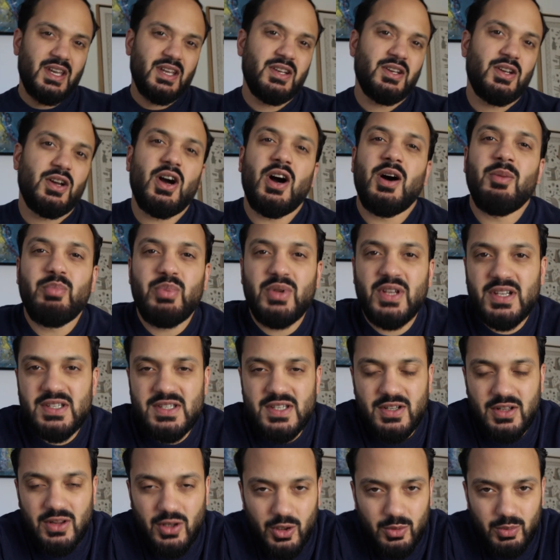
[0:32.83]
and
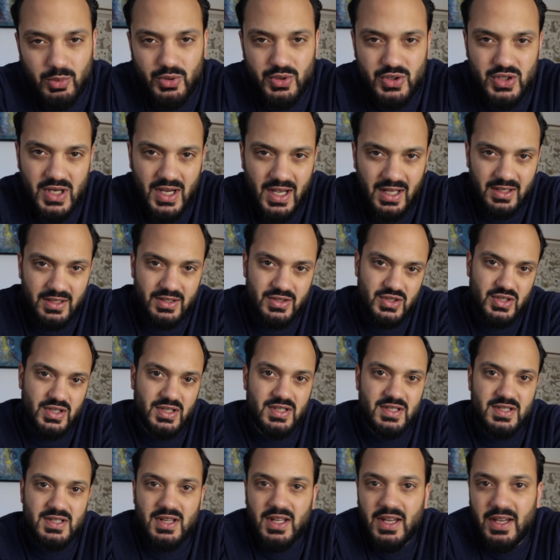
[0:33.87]
complex global
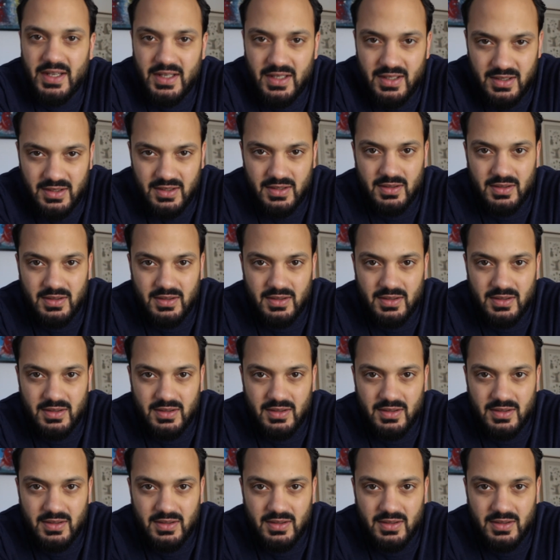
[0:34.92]
challenges like